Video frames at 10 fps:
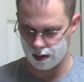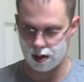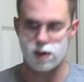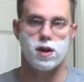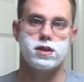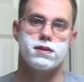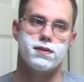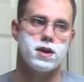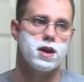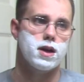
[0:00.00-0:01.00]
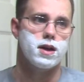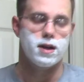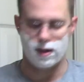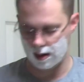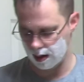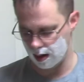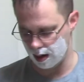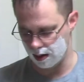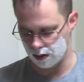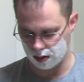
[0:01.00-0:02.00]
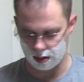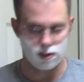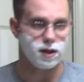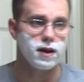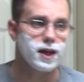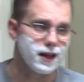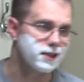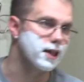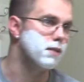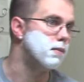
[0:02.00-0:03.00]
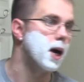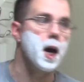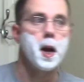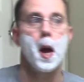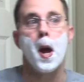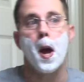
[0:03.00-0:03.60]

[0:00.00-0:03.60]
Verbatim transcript: Aggressive is a state of mind.